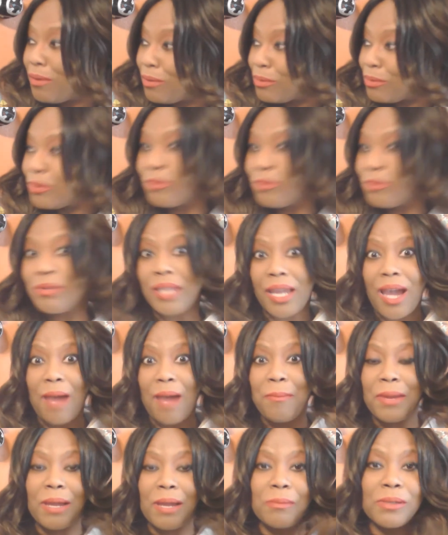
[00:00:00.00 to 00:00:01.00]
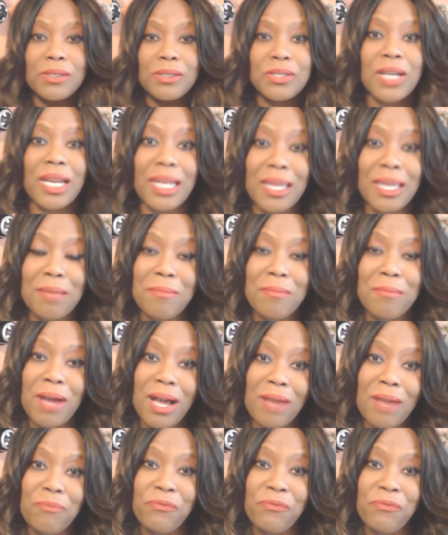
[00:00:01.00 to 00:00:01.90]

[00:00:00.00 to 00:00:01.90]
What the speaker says: You think I'd be up there trying to get my